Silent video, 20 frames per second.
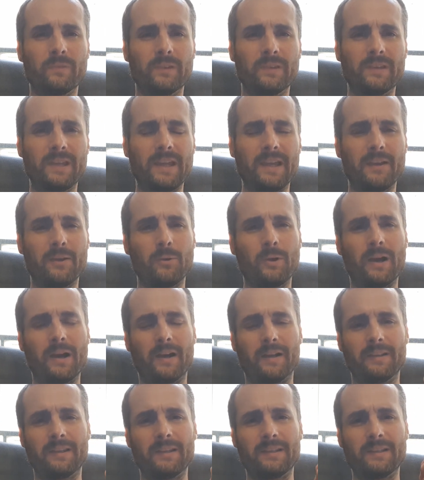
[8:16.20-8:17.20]
they,
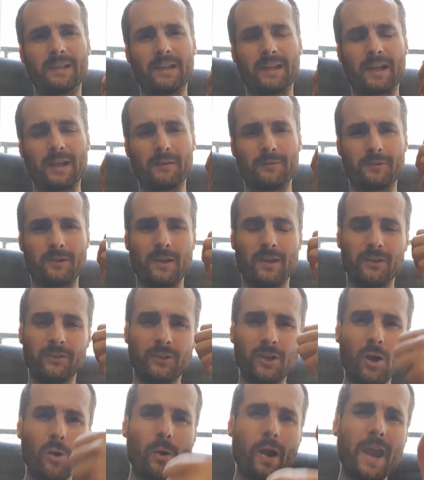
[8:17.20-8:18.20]
uh, they, they have
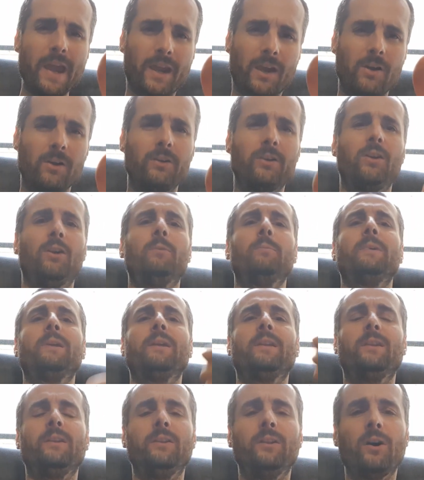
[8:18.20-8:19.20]
no economy,
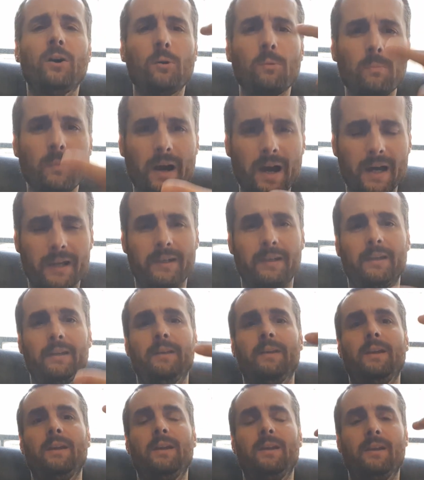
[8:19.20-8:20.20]
no
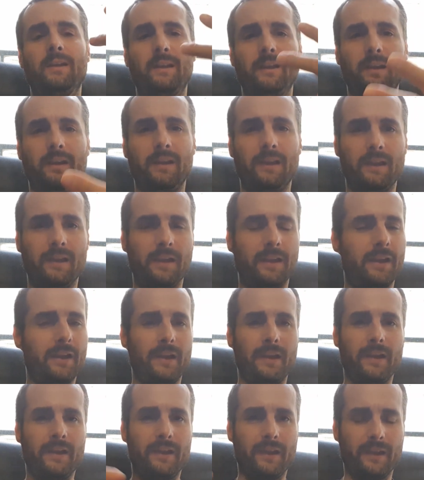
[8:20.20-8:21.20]
money.
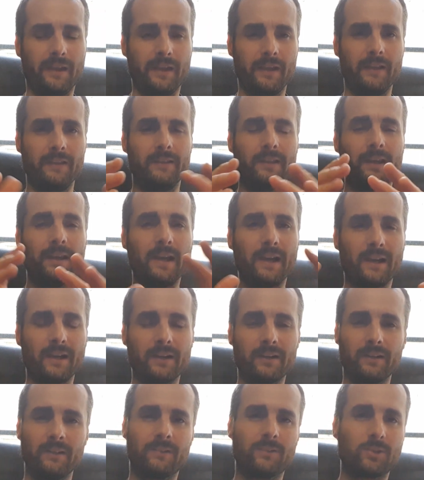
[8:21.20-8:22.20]
Uh, they
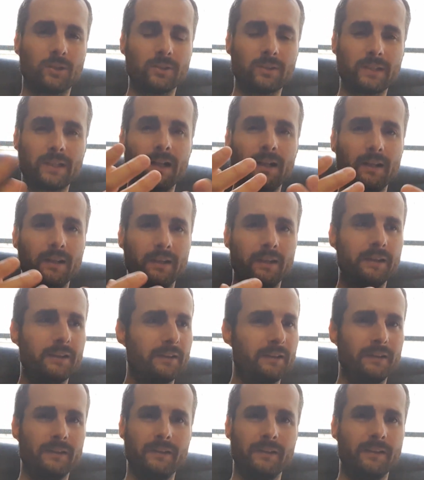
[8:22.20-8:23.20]
are totally